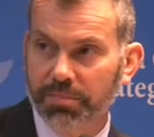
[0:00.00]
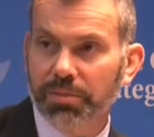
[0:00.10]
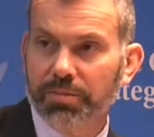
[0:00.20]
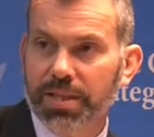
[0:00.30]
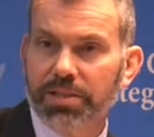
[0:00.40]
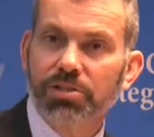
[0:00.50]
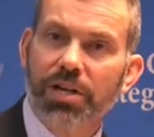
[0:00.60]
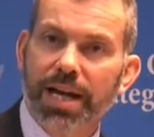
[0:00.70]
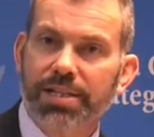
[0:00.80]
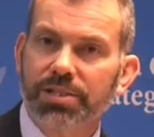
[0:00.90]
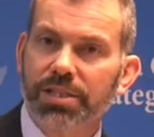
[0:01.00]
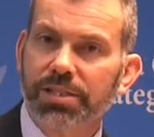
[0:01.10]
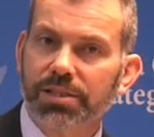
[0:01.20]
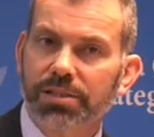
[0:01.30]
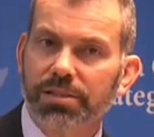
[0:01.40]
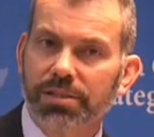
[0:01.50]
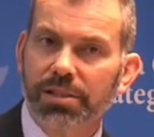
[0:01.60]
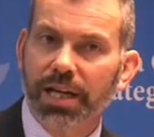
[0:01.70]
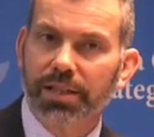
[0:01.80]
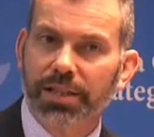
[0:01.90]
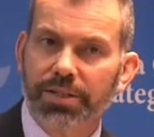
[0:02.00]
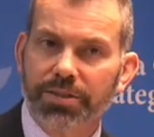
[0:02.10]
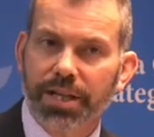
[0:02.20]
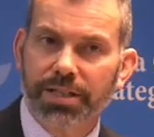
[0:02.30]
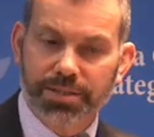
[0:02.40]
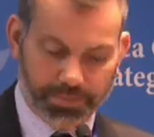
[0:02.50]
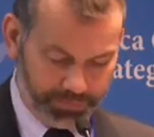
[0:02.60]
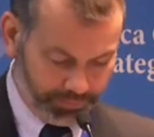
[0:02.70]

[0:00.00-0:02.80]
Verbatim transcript: implement the strategy at a later date.